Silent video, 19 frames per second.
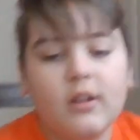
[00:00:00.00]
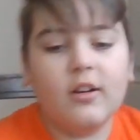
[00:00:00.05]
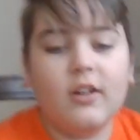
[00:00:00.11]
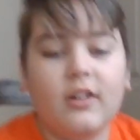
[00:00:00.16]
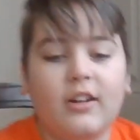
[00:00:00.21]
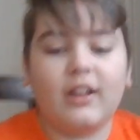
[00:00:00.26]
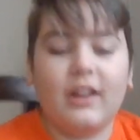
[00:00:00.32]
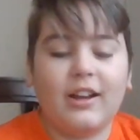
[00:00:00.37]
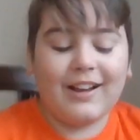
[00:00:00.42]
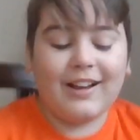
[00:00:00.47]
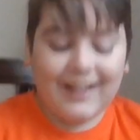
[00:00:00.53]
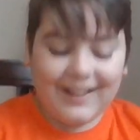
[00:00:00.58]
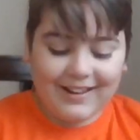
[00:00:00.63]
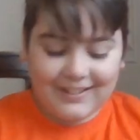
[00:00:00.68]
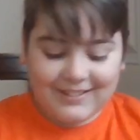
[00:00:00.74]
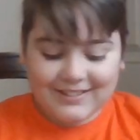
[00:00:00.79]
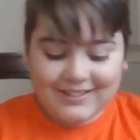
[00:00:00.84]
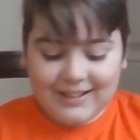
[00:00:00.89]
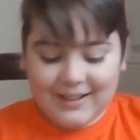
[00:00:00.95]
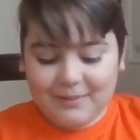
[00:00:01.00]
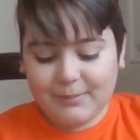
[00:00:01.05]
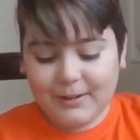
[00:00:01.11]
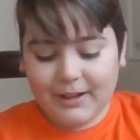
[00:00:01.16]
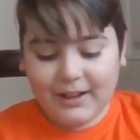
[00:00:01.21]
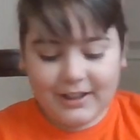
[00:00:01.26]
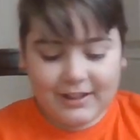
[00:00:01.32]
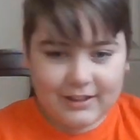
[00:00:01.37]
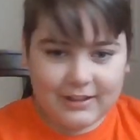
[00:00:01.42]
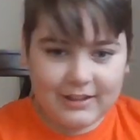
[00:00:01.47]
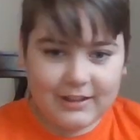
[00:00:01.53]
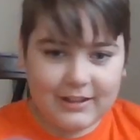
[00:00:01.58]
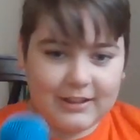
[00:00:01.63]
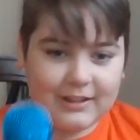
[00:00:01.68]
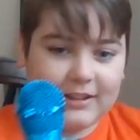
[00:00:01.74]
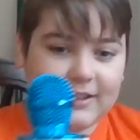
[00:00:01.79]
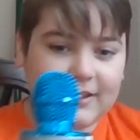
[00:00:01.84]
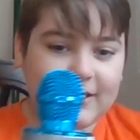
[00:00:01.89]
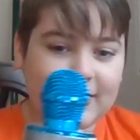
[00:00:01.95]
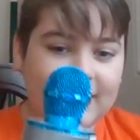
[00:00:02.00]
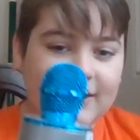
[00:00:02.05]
Okay, guys, I'm back, and this